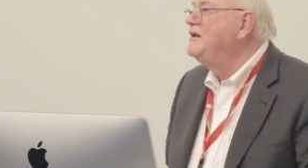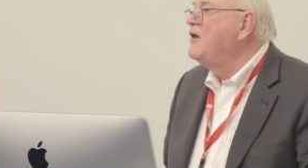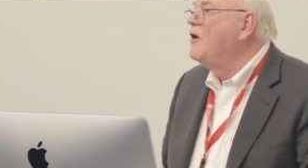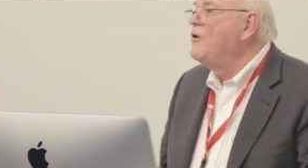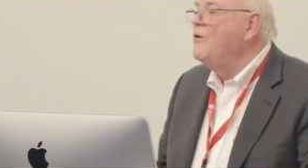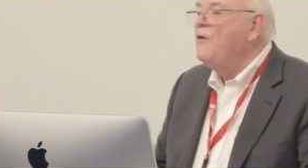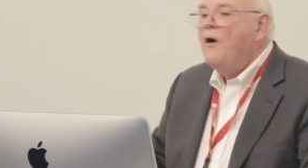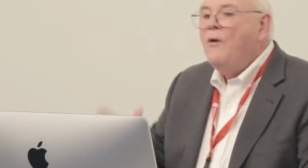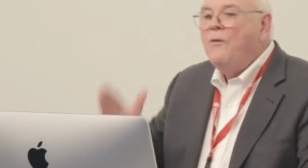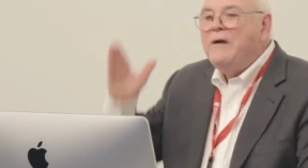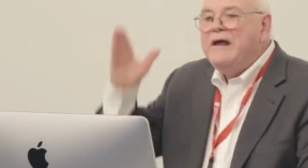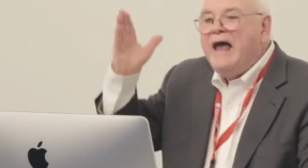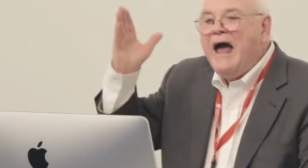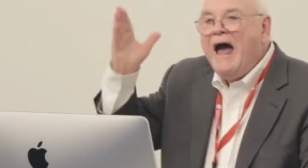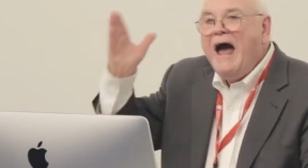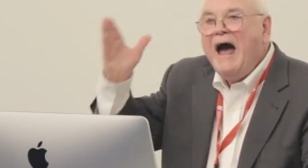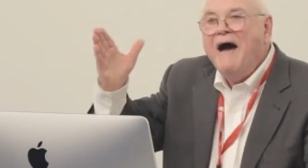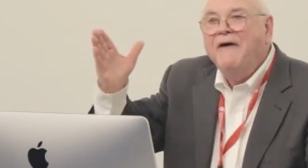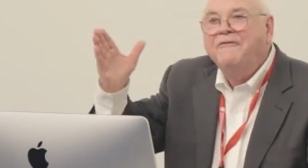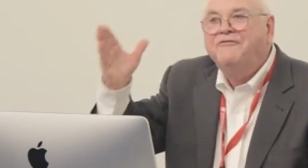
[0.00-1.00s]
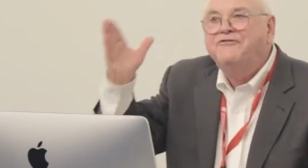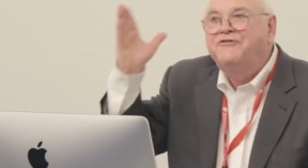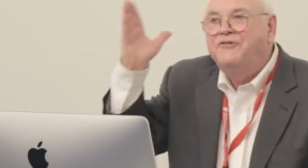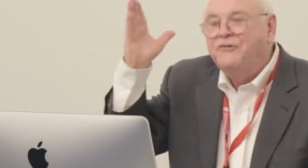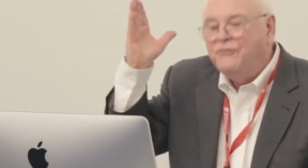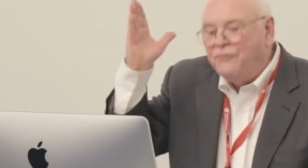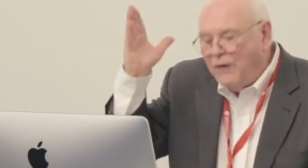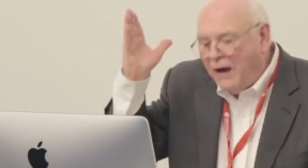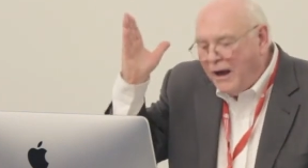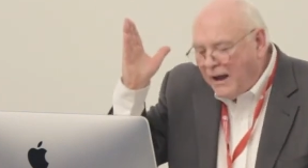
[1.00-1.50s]
You know, we
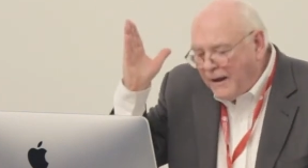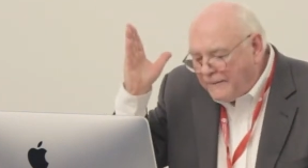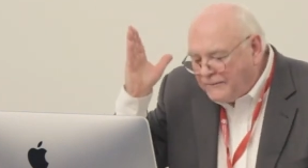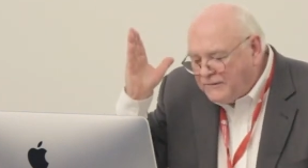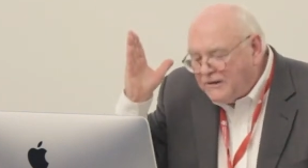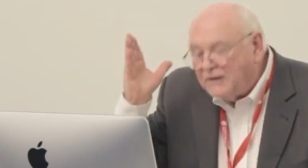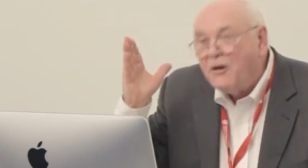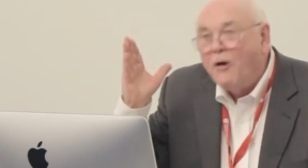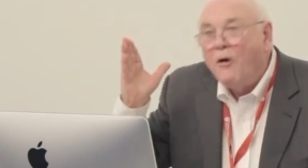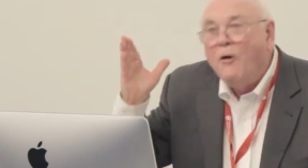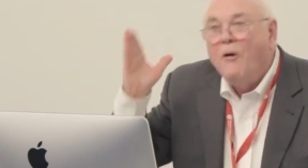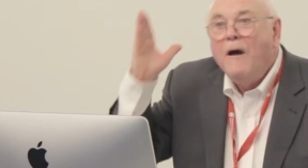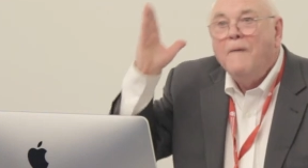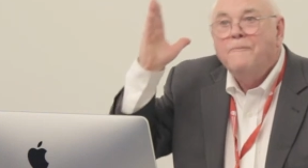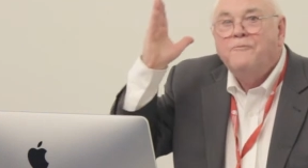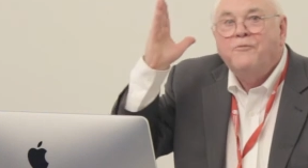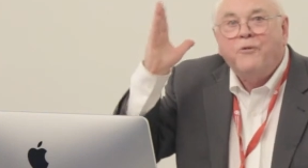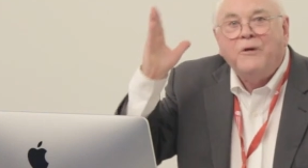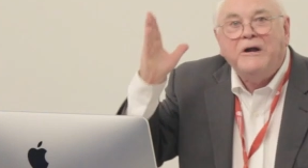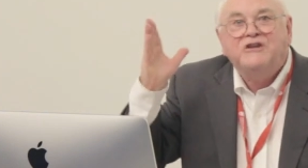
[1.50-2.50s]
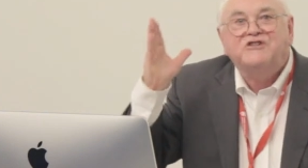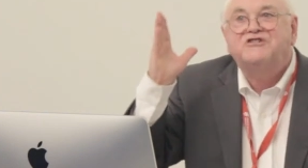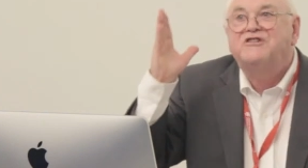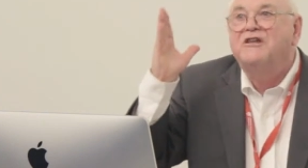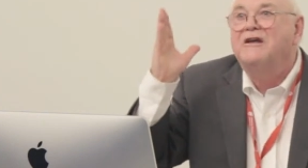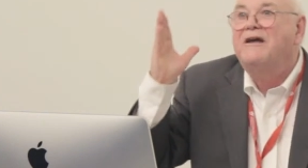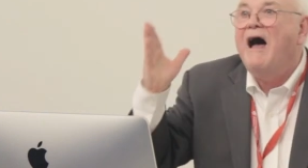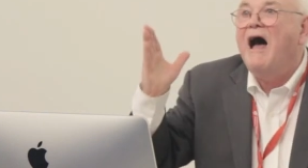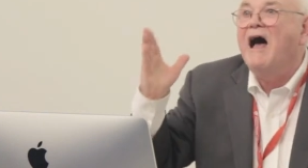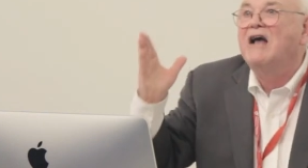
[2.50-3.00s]
have to, you know,
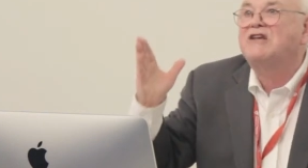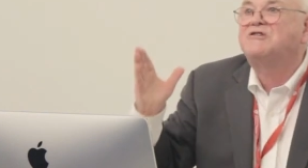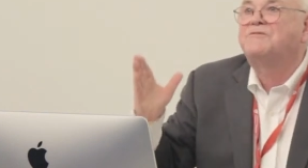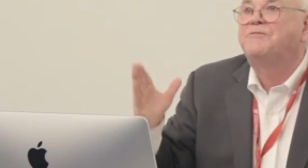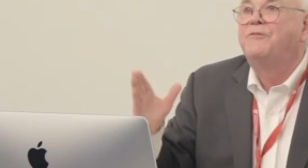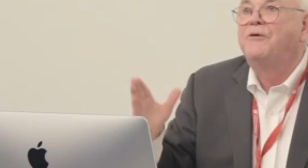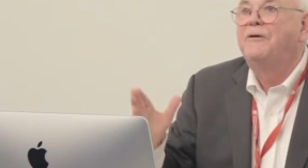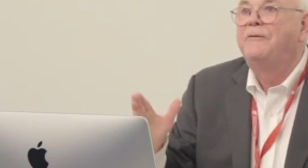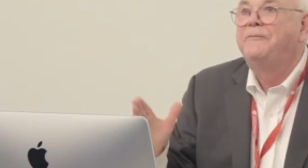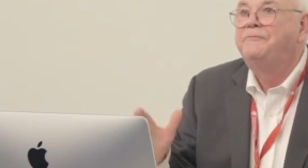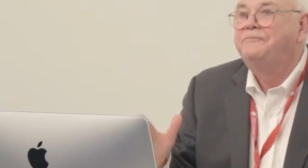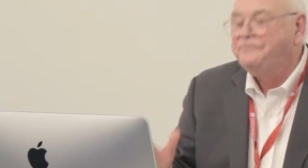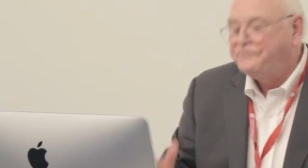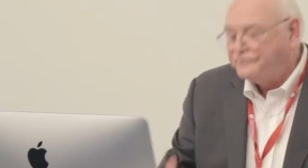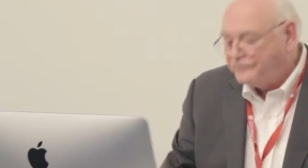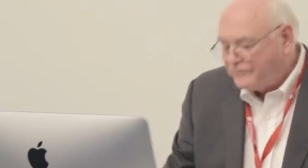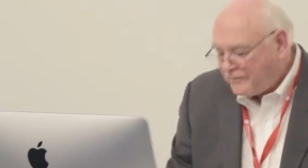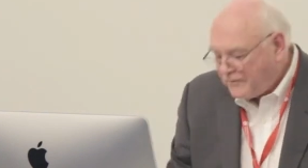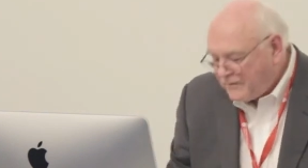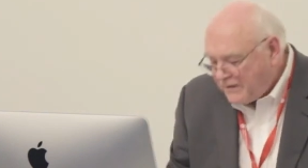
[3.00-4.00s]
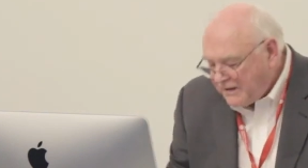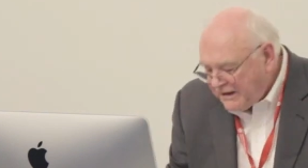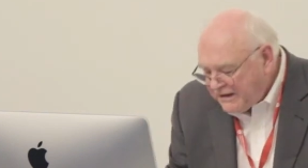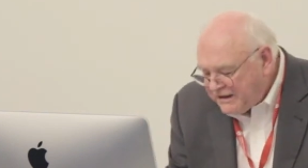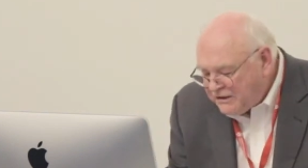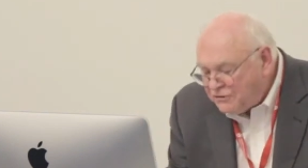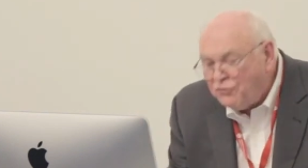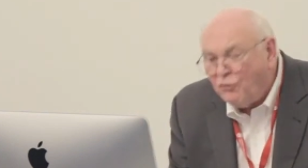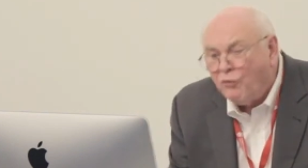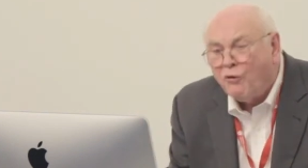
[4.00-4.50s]
preach the gospel
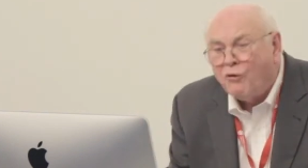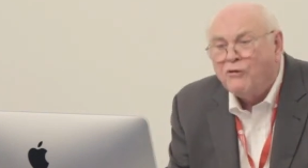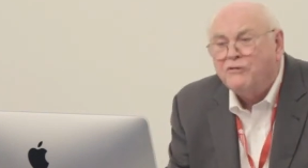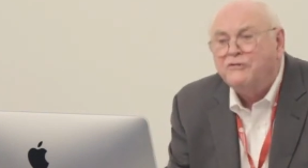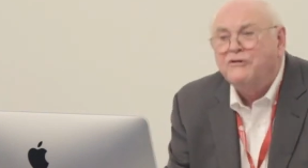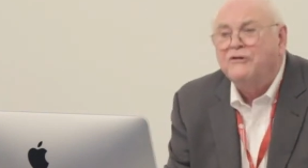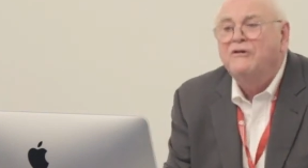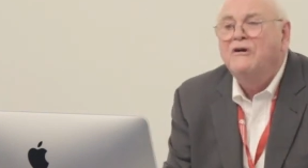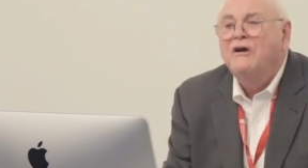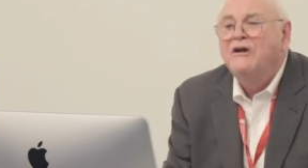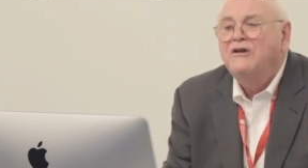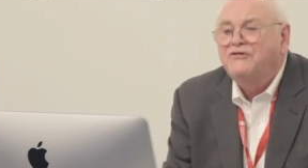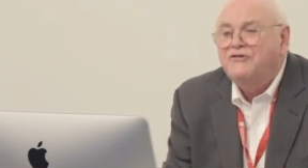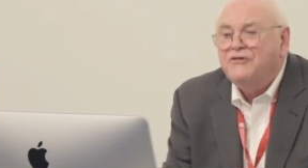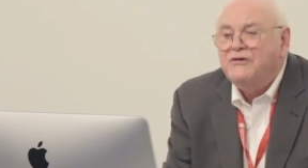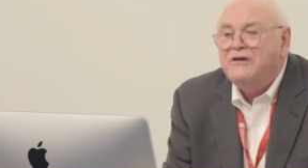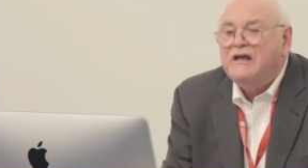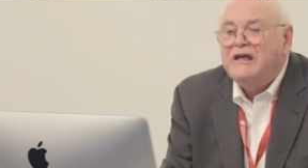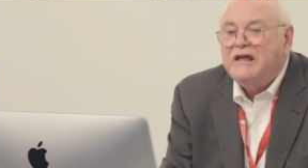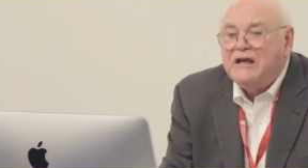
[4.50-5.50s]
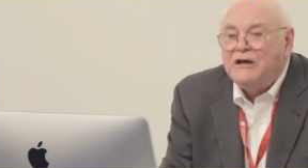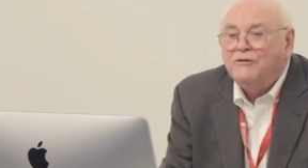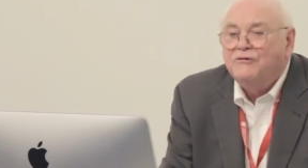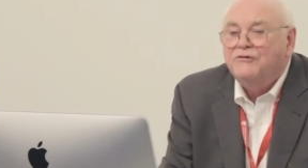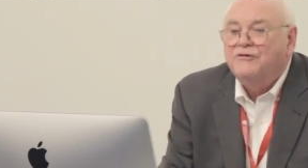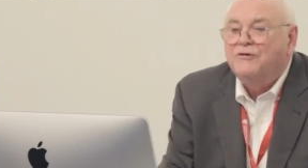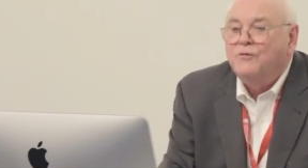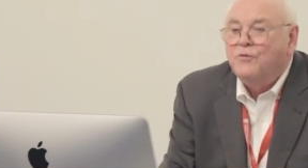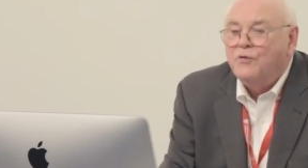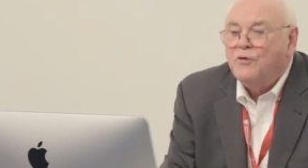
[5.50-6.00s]
in order to
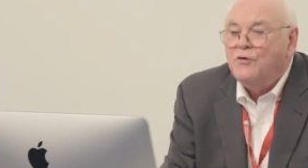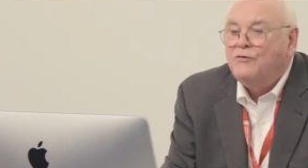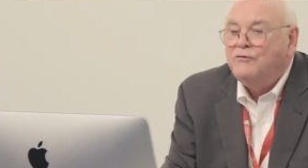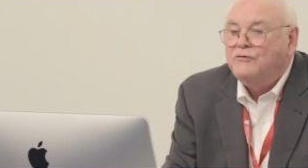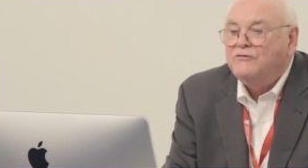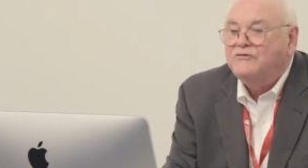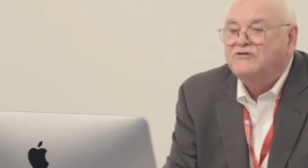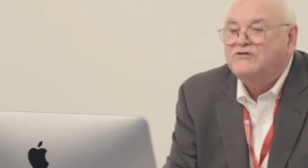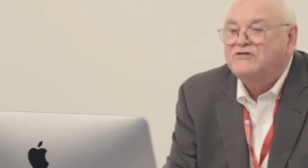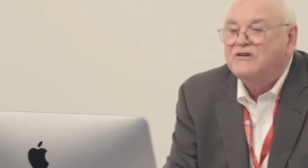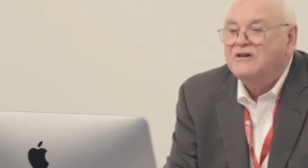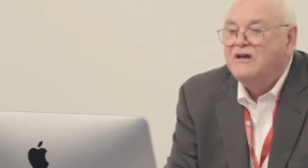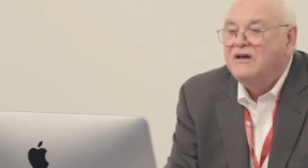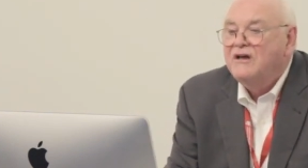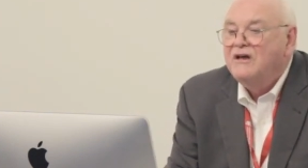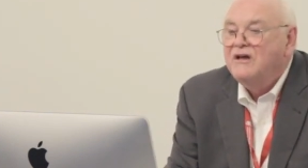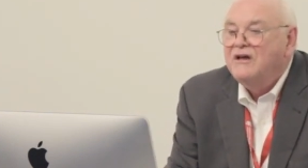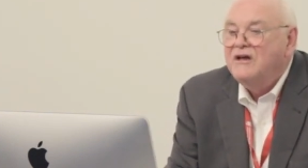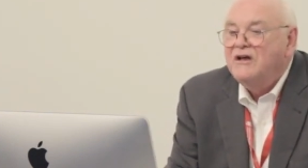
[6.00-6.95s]
heal the wounds.